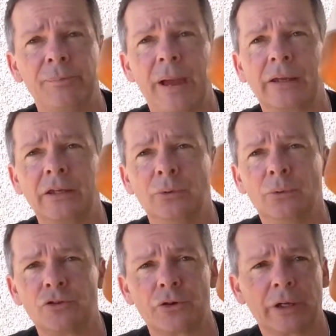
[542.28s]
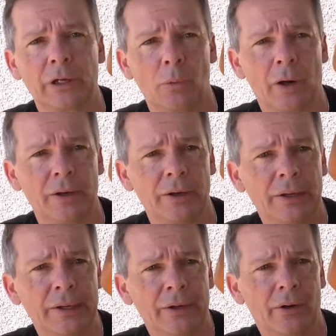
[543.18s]
back, you were drinking one
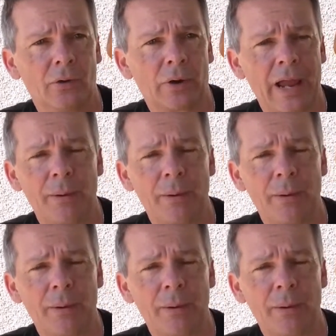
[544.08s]
on